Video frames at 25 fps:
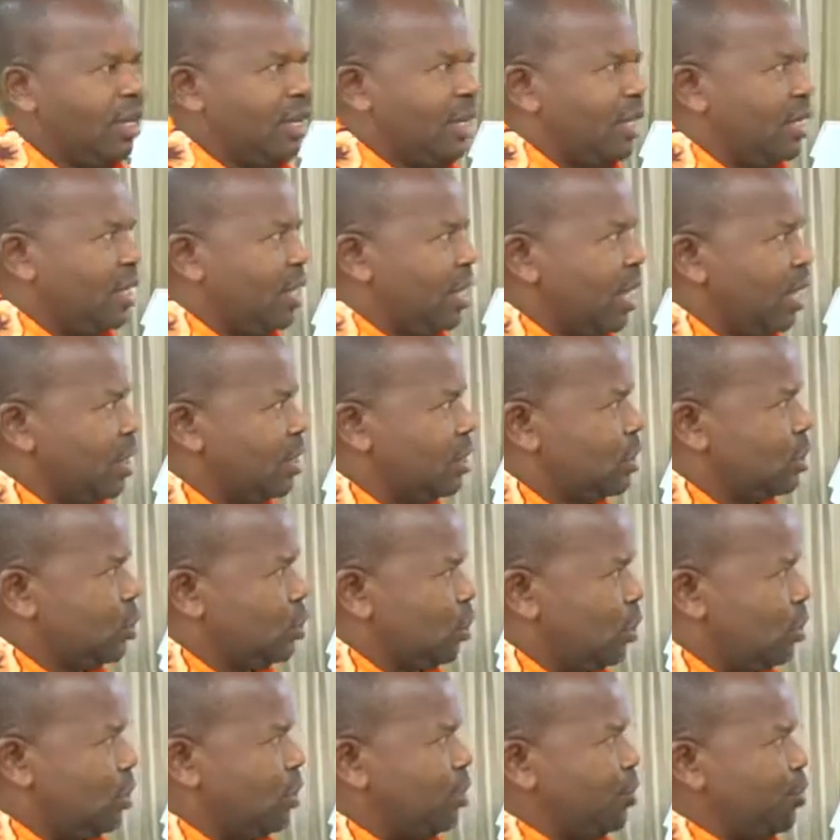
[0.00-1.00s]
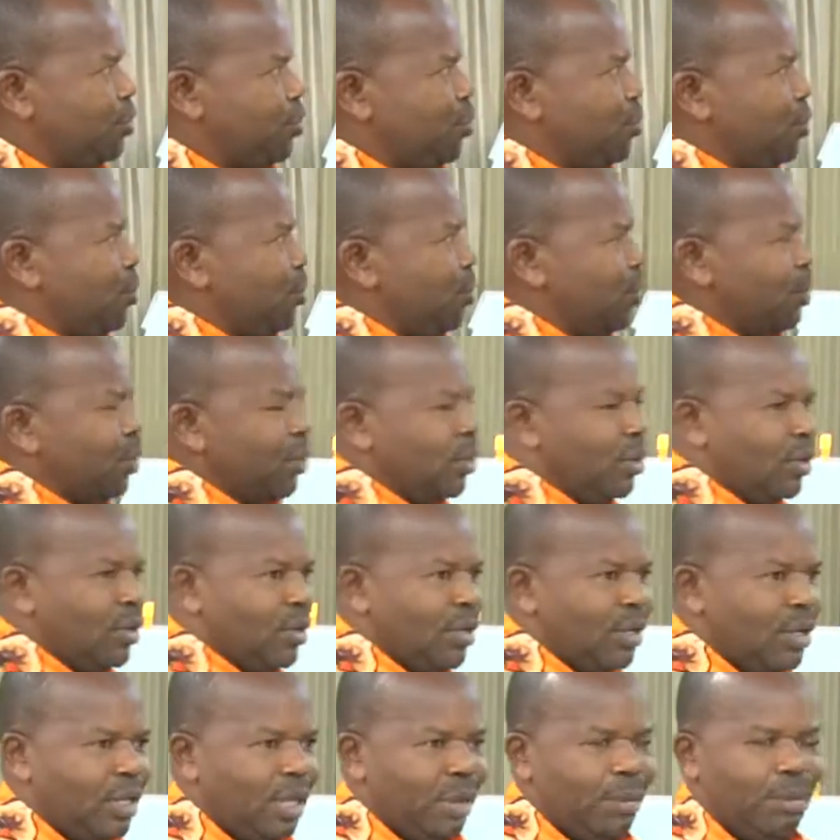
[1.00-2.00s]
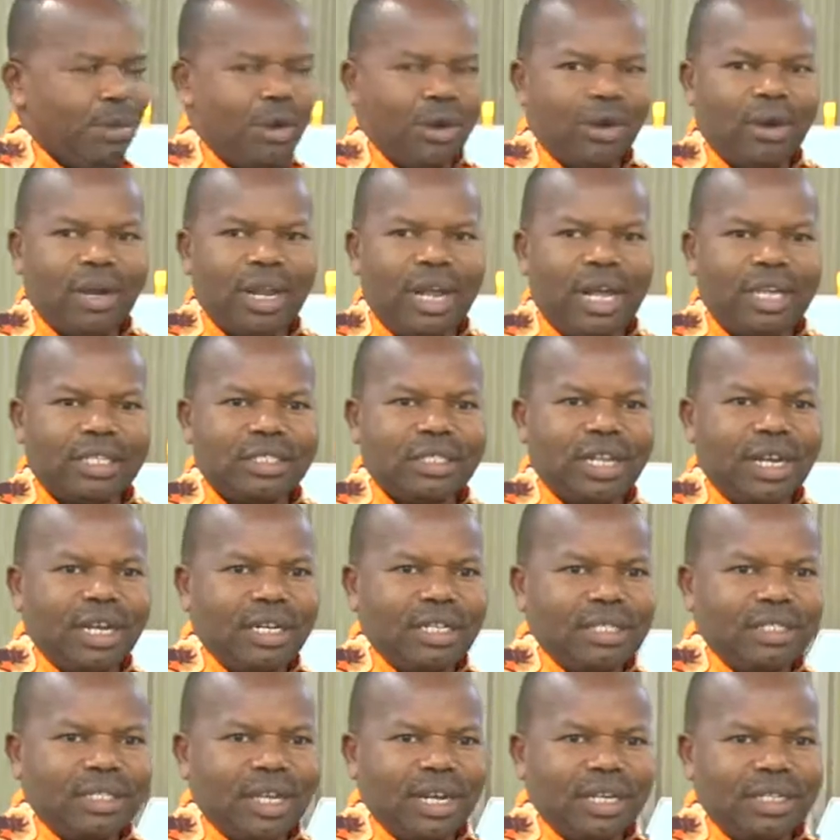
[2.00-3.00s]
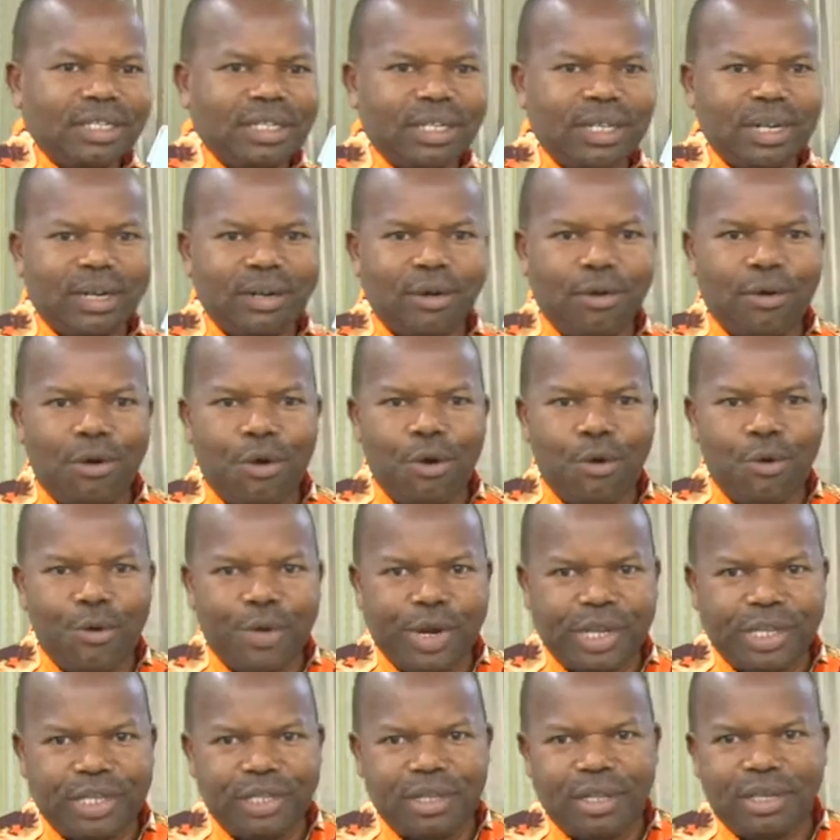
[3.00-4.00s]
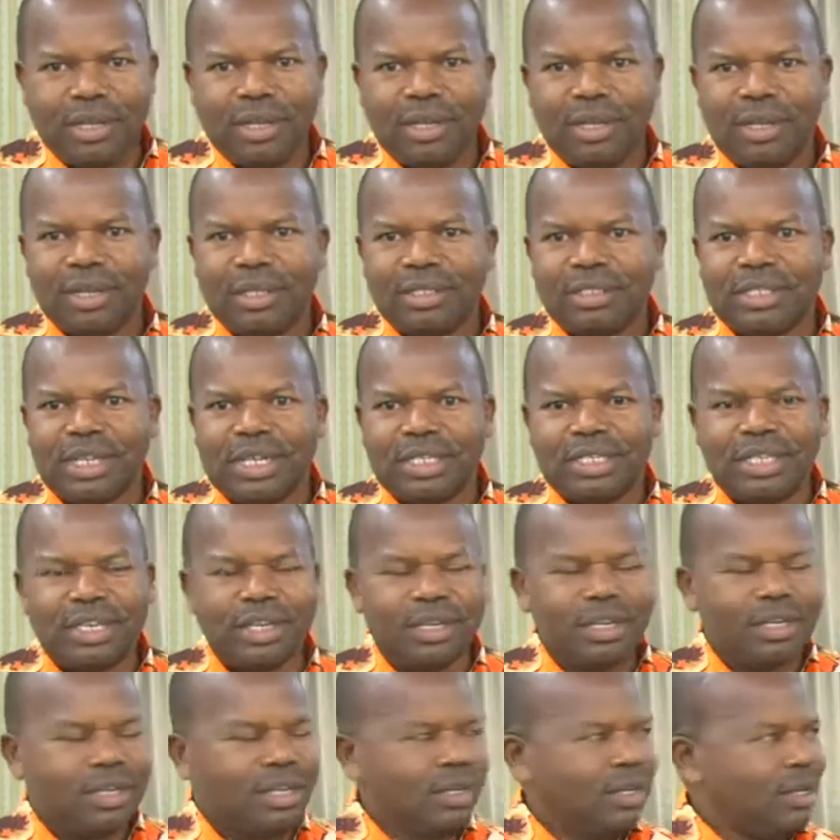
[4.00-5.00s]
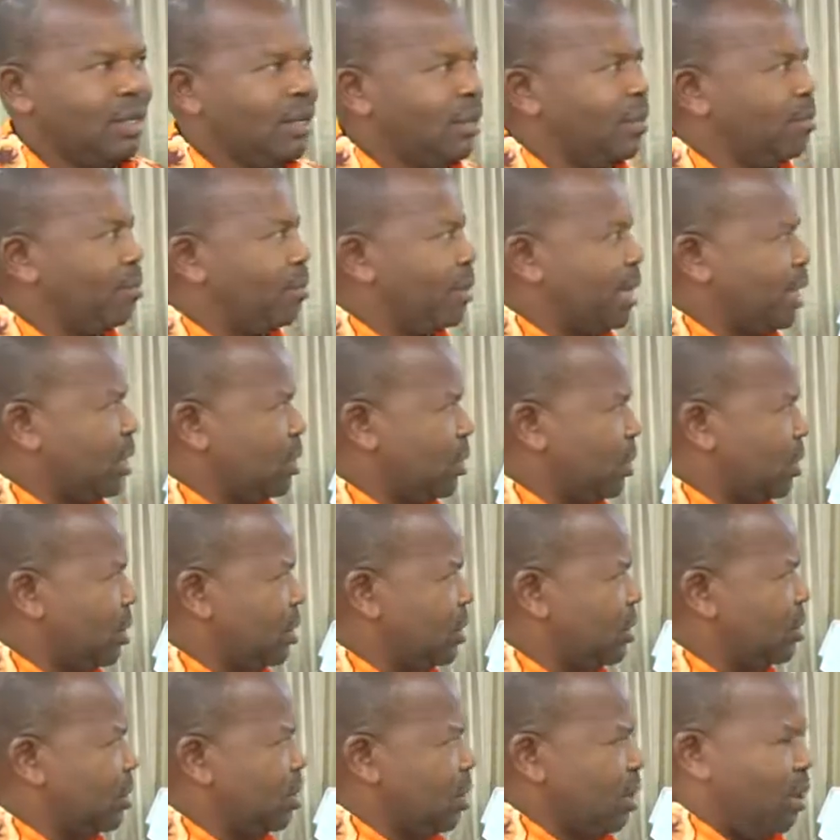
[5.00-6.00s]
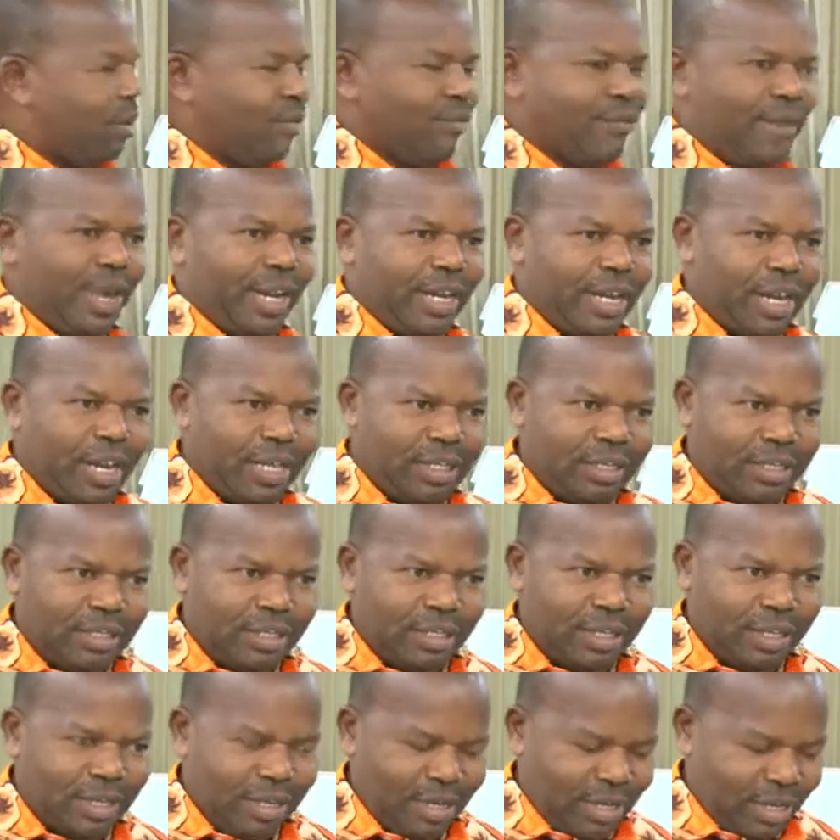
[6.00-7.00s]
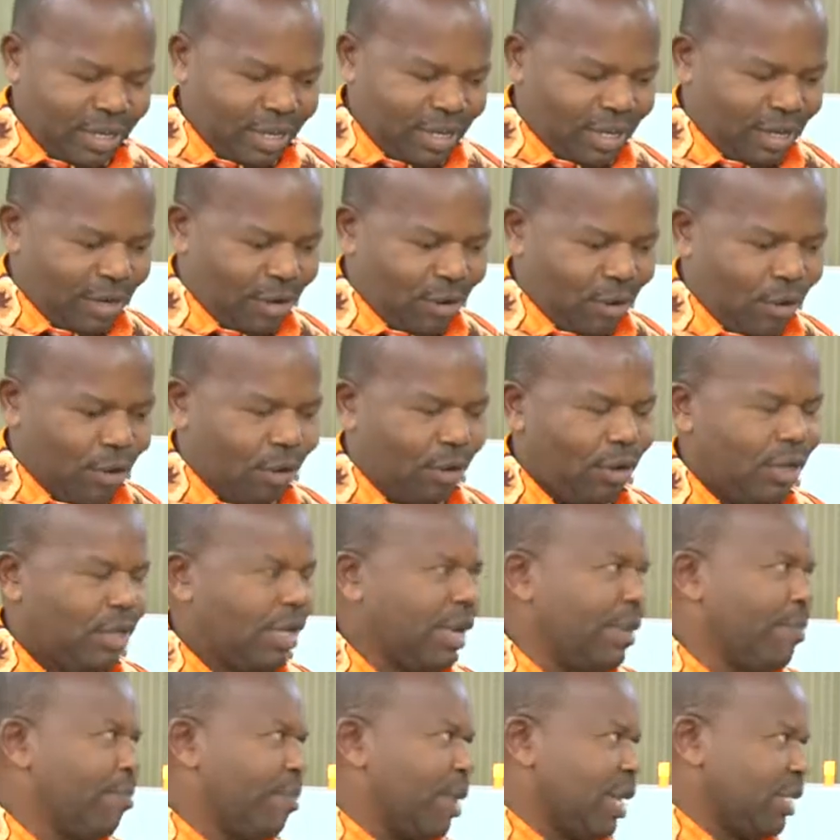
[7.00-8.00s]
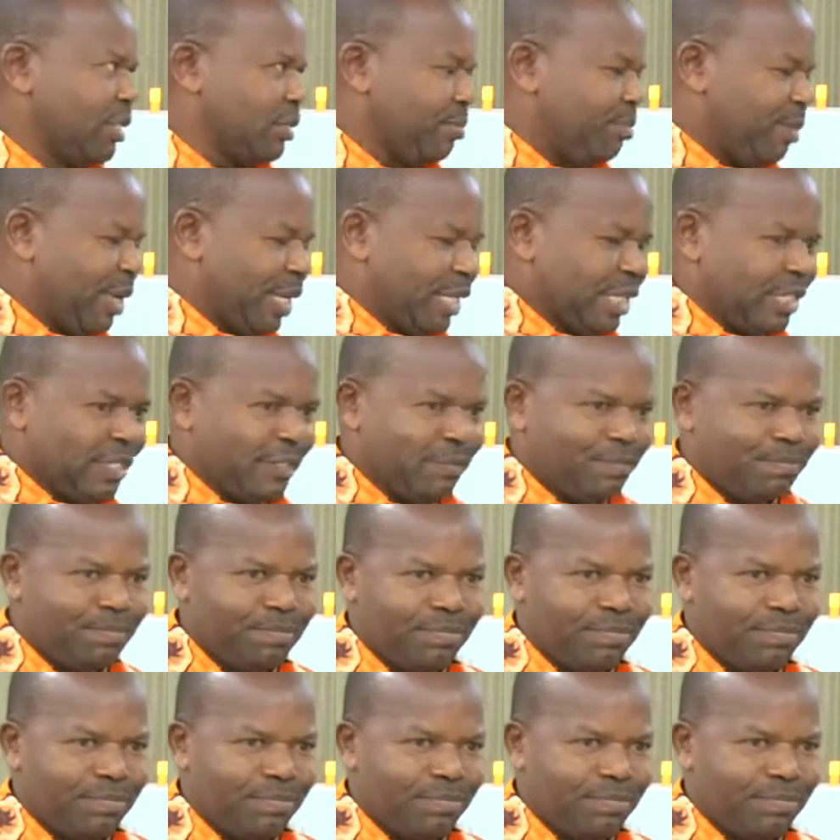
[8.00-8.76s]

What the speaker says: And he has shown you the moral hazards that go with certain methods of financing or reimbursement.